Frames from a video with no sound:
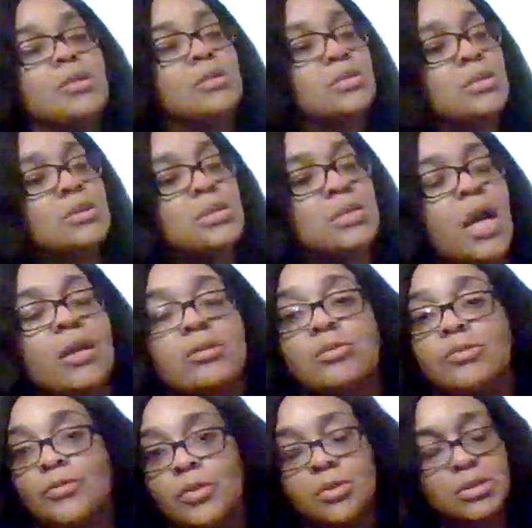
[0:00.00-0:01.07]
And it's just like
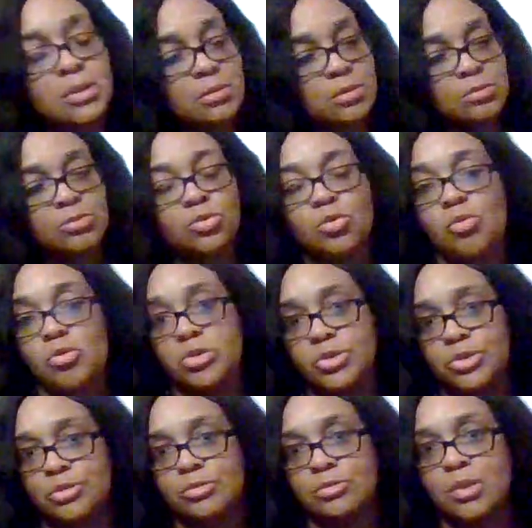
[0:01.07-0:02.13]
universe sent them
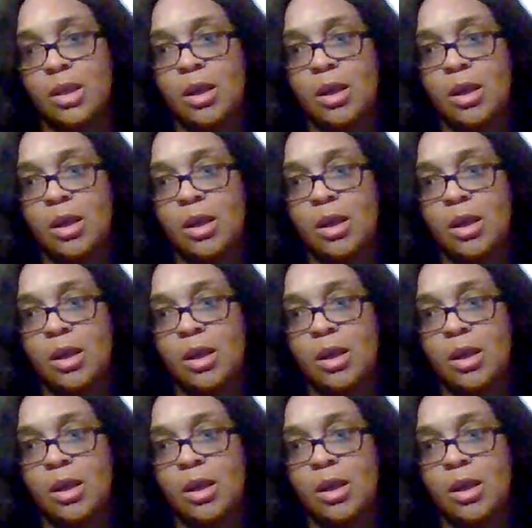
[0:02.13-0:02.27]
towards you,